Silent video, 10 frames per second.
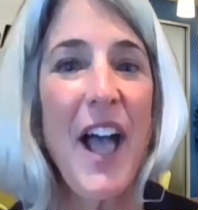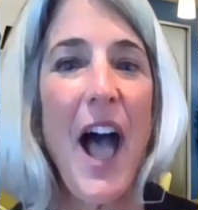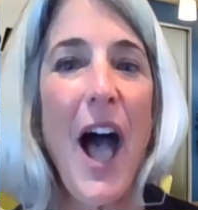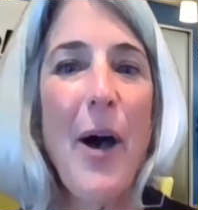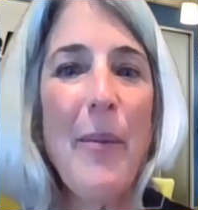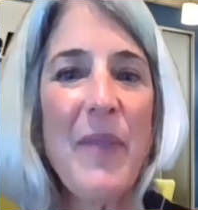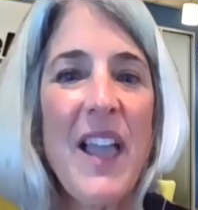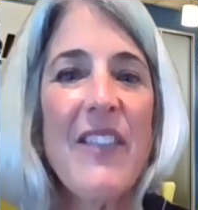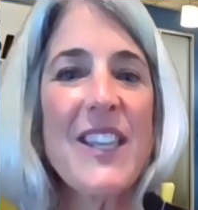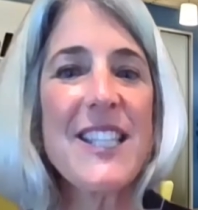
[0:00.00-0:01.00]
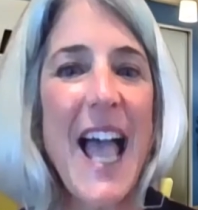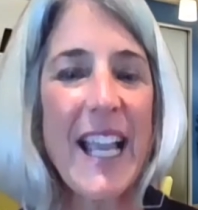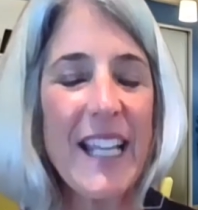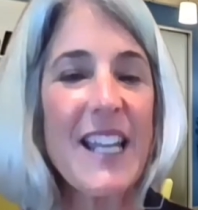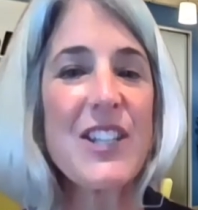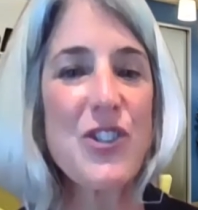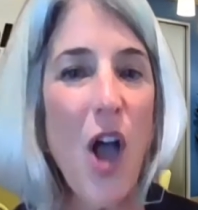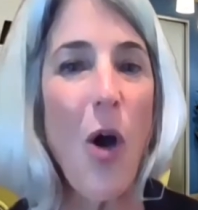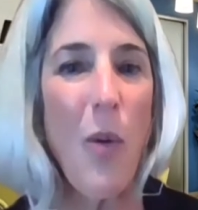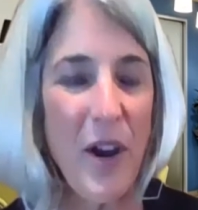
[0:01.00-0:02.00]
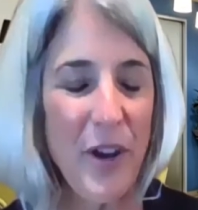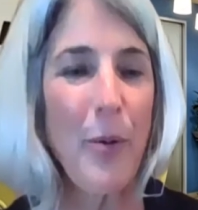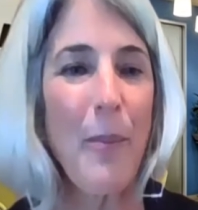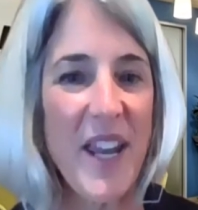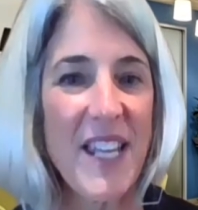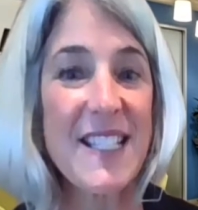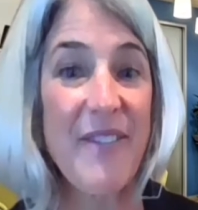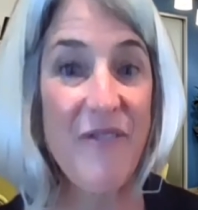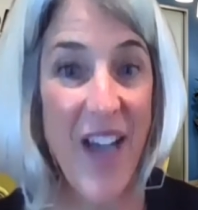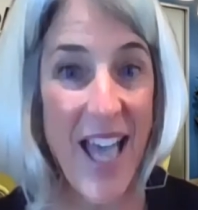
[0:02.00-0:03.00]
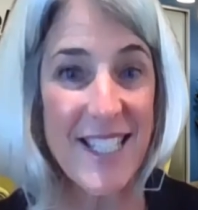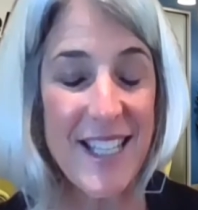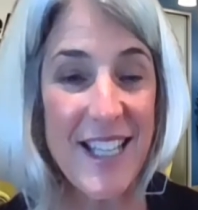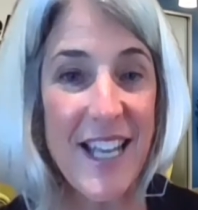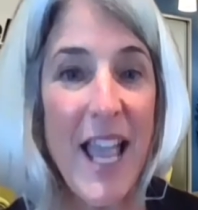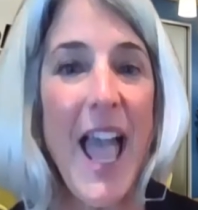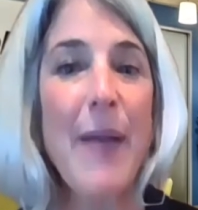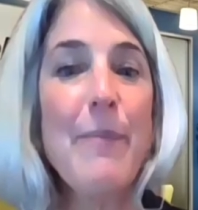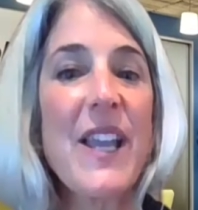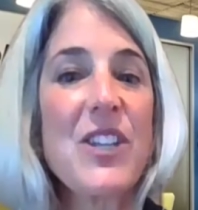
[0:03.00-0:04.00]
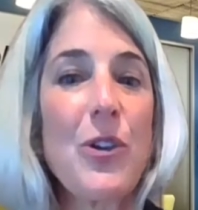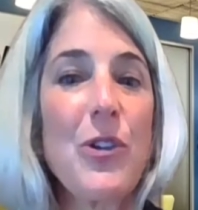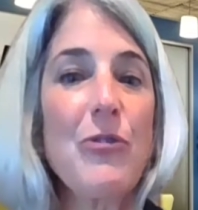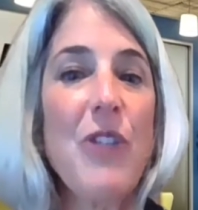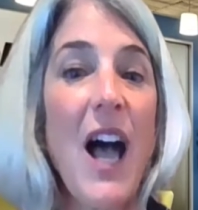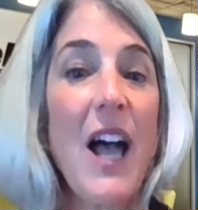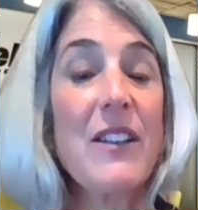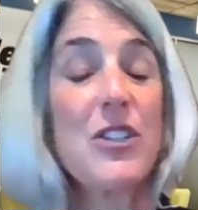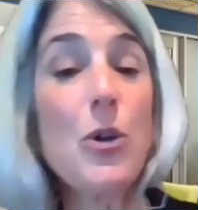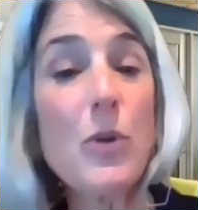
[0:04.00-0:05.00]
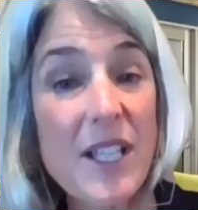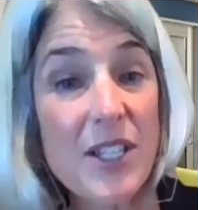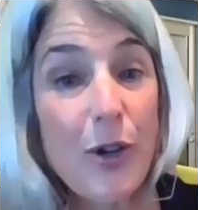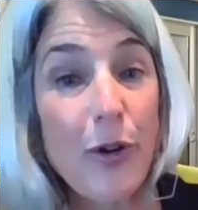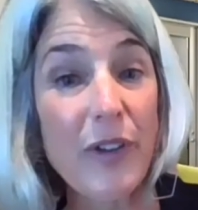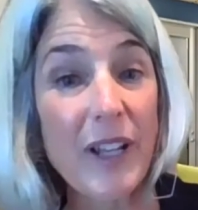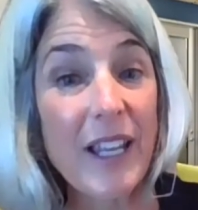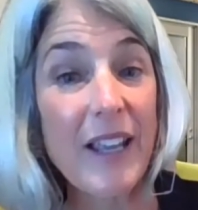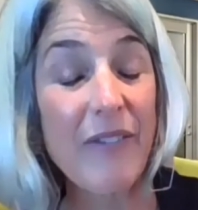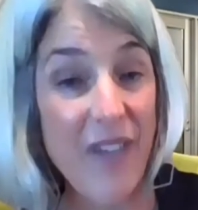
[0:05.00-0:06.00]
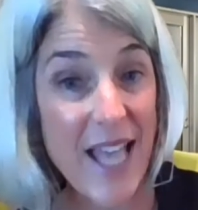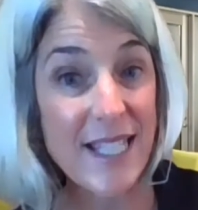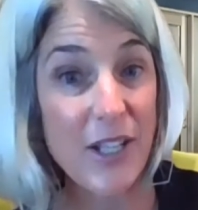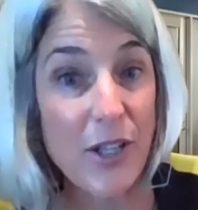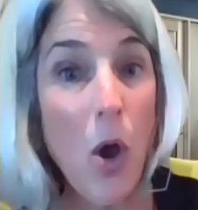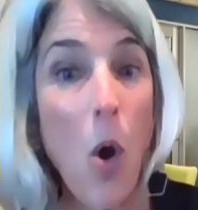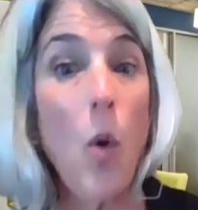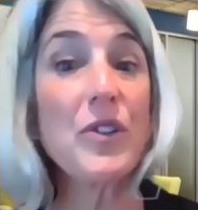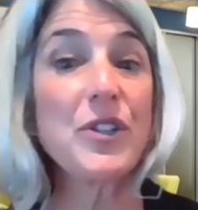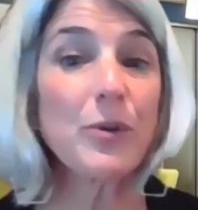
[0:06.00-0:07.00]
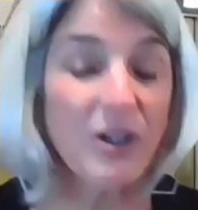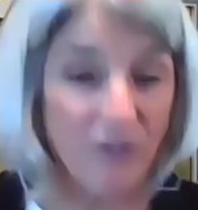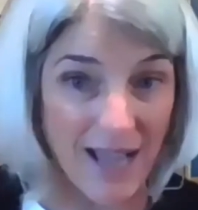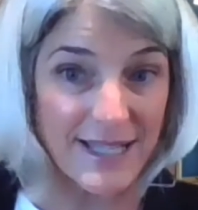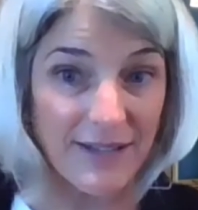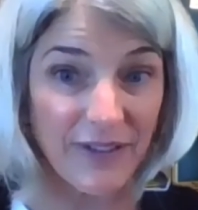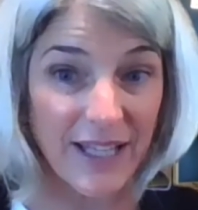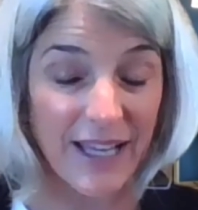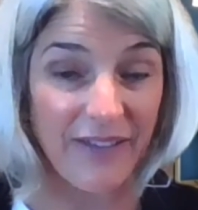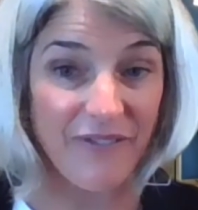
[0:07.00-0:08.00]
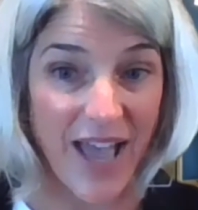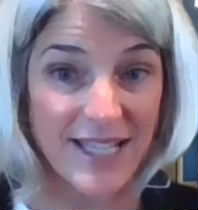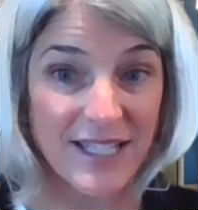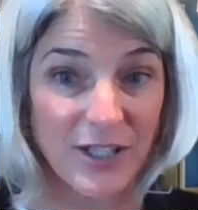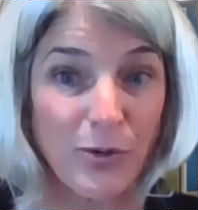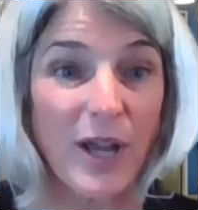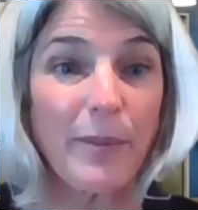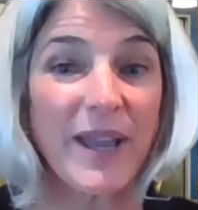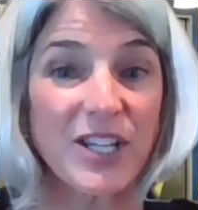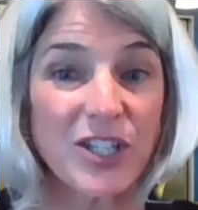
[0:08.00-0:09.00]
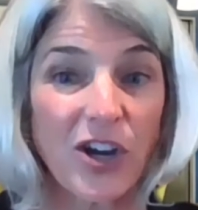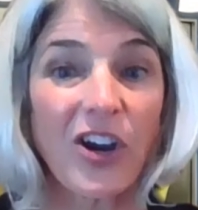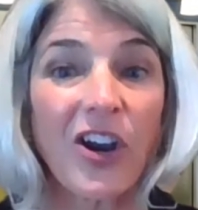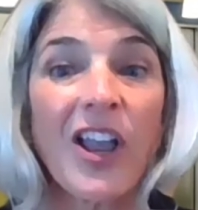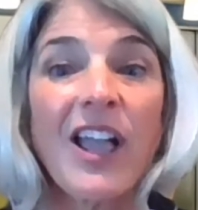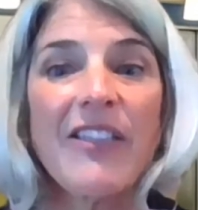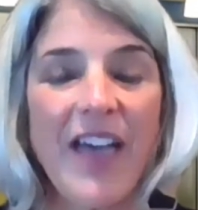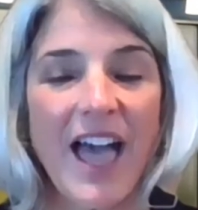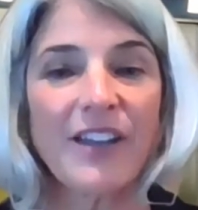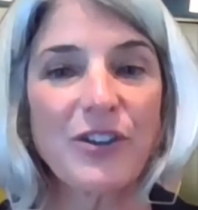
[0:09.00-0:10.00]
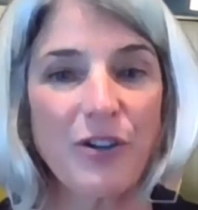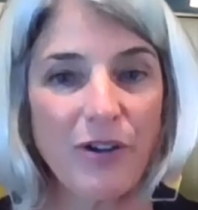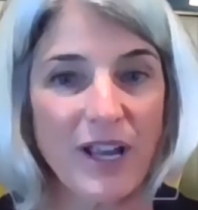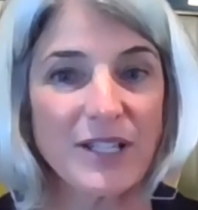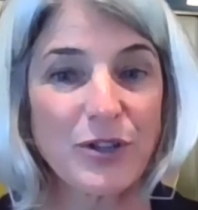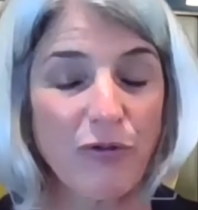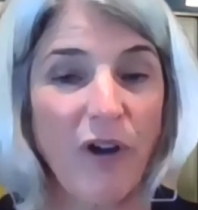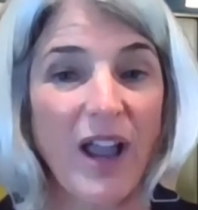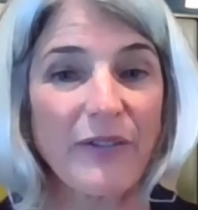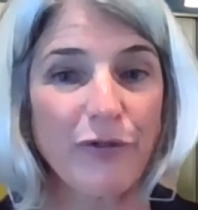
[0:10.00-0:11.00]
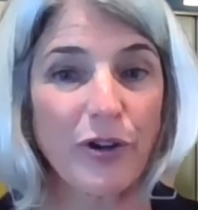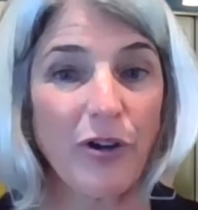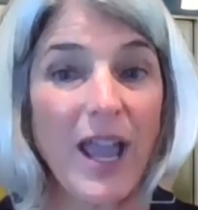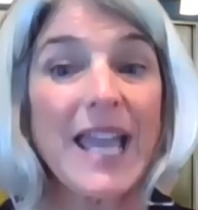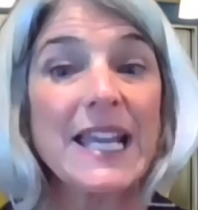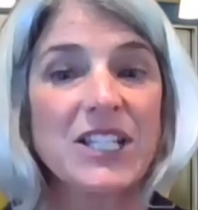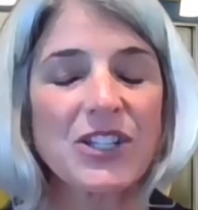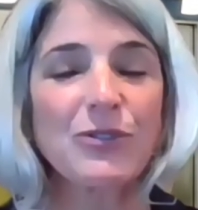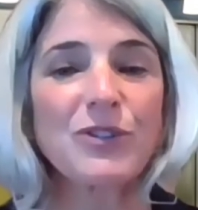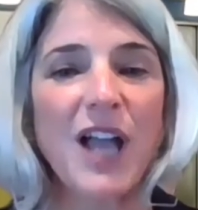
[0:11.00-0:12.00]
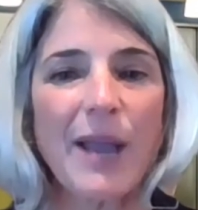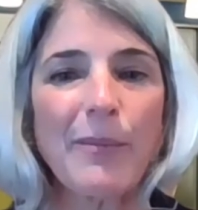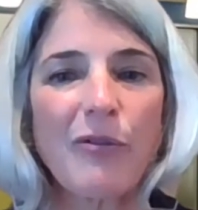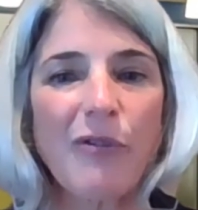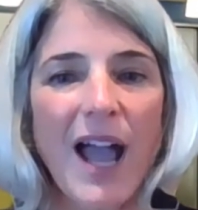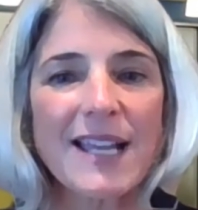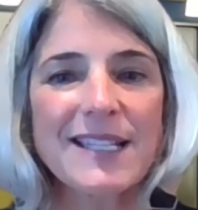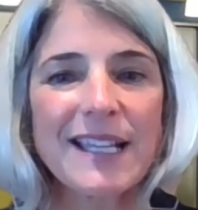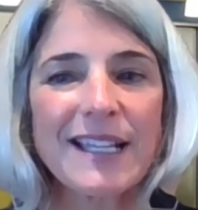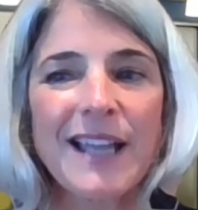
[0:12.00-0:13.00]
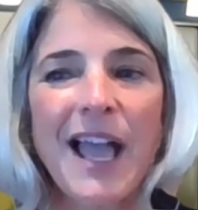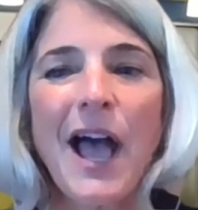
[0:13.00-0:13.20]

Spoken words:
The second is know where your money's invested and make sure you're not too conservatively invested or too aggressively invested. You want to make sure that you're right for your age and your time horizon.